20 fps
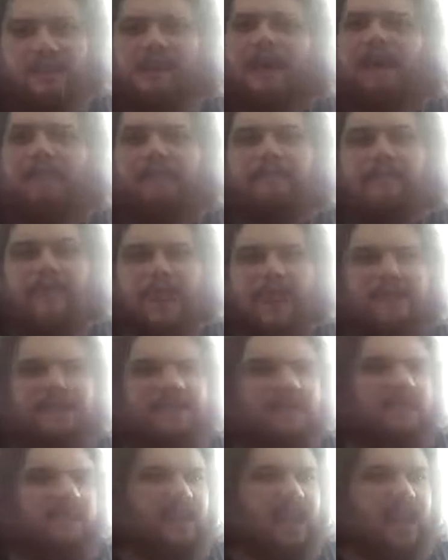I'm
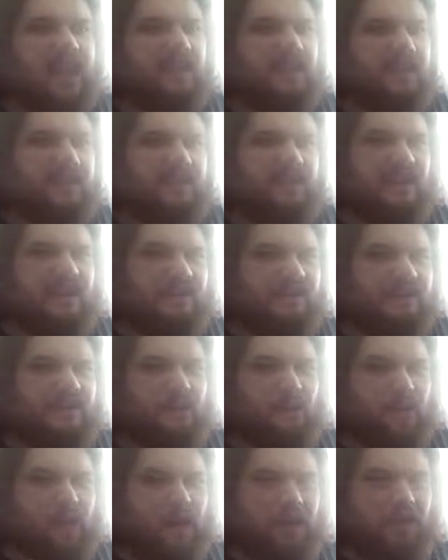guessing Landon
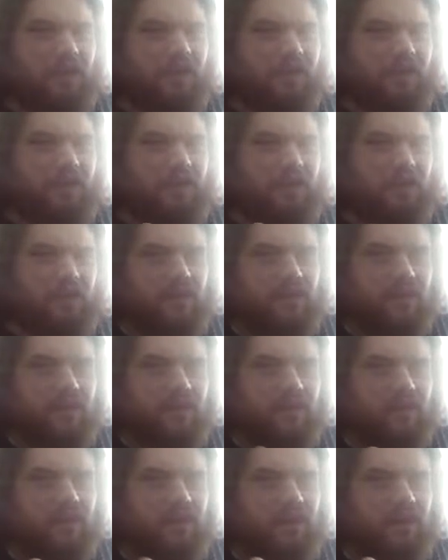doesn't want us to
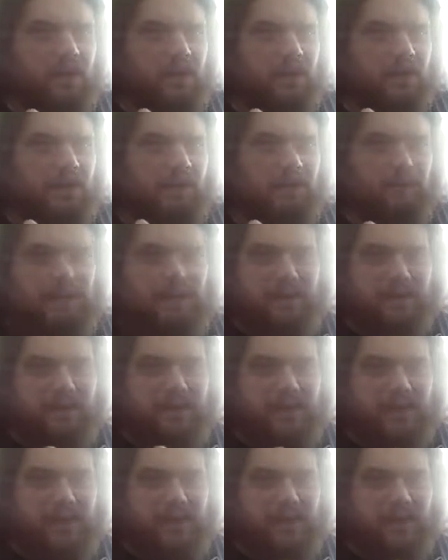do the
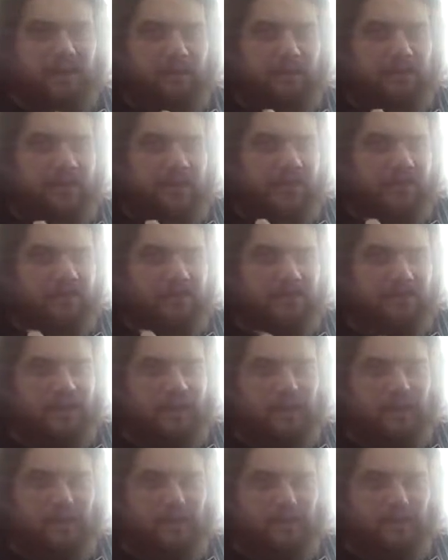mythic thing without
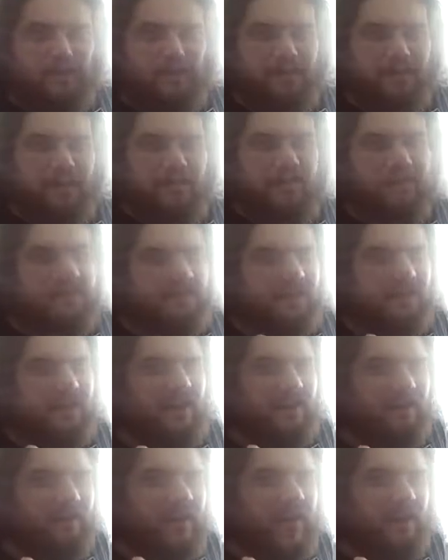Joe, because
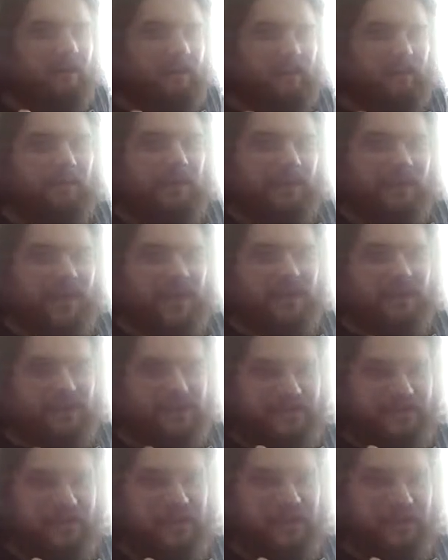like that would be kind
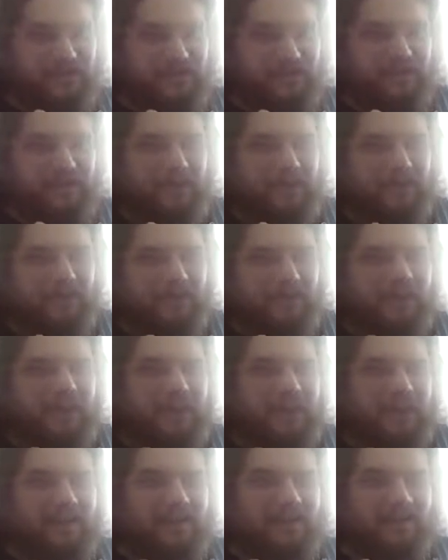of shitty to be.
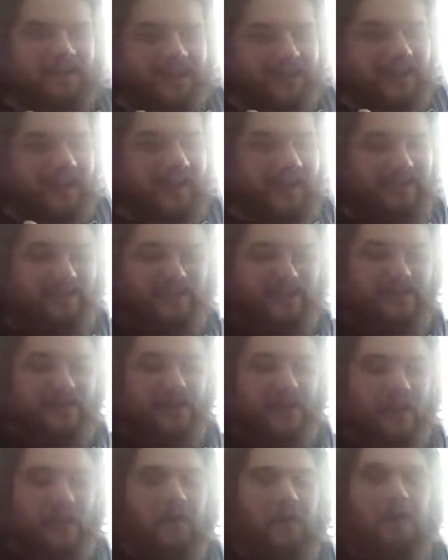It's like either
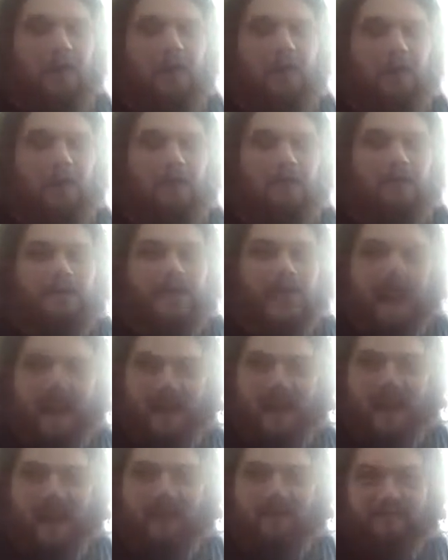Joe would
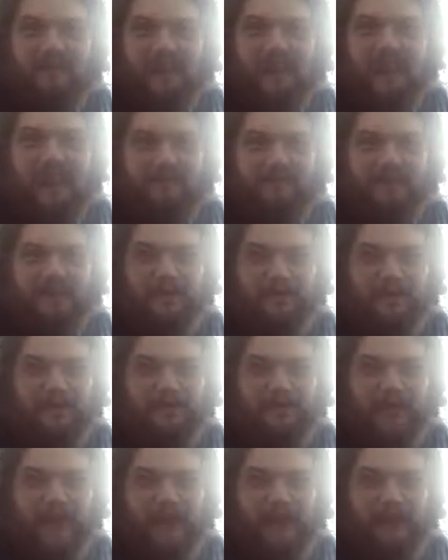not have to have
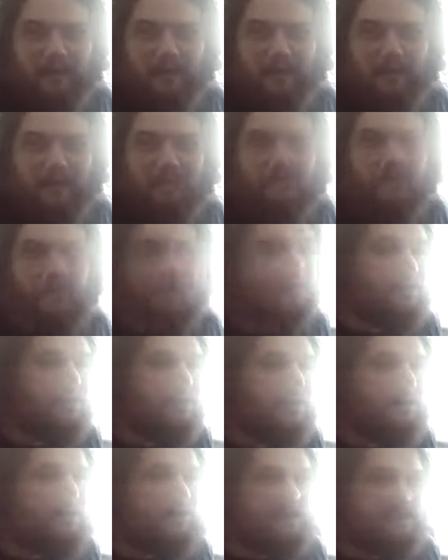mythic powers,
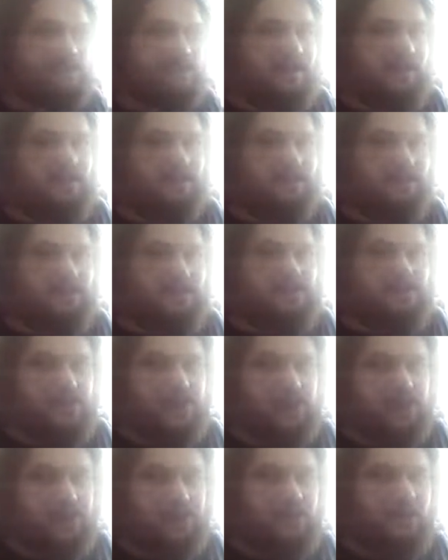which would be shitty for
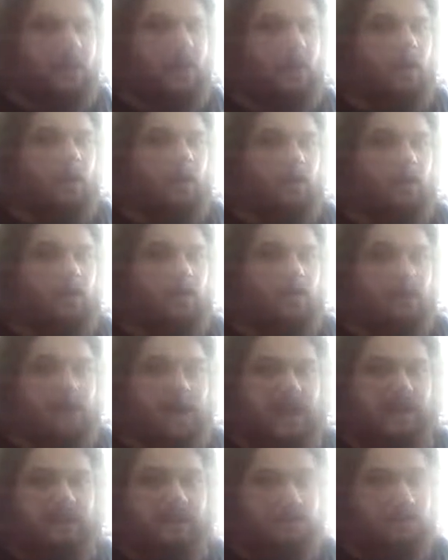Joe, or
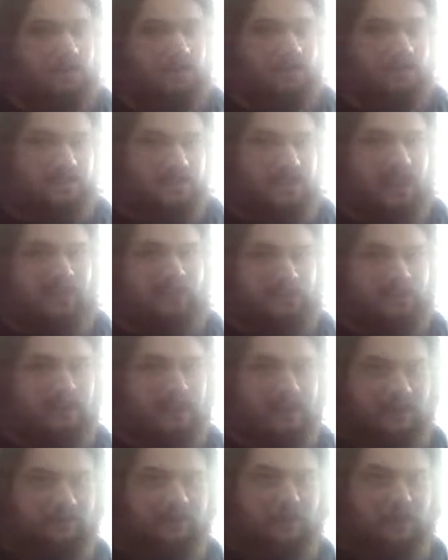Landon would just have to
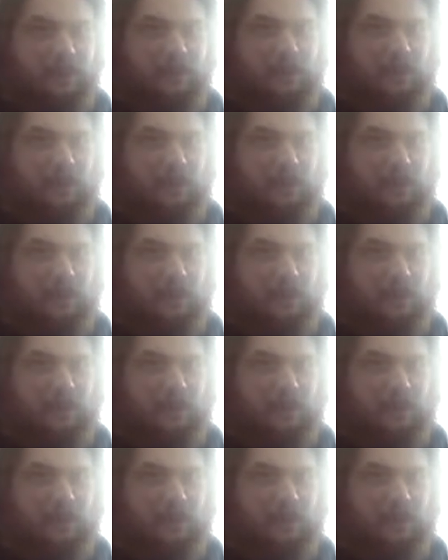give